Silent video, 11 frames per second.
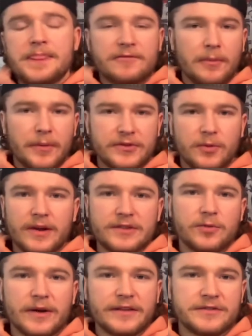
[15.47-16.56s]
from the
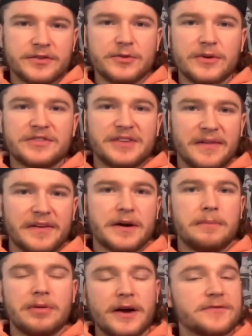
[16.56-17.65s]
2022 Stanley
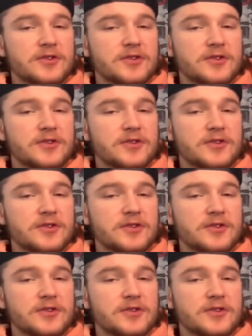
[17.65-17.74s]
Cup playoffs,